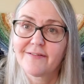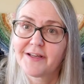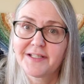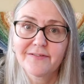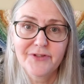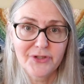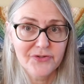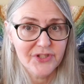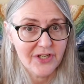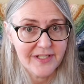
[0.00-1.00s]
any of you
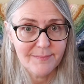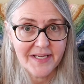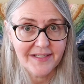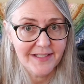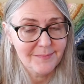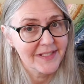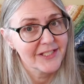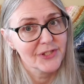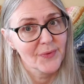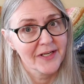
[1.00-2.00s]
started making a mini
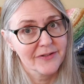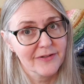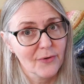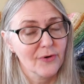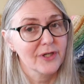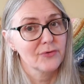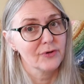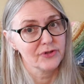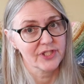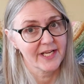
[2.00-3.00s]
sweater or a
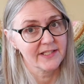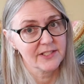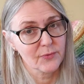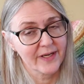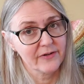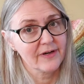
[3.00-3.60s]
crocheted sweater?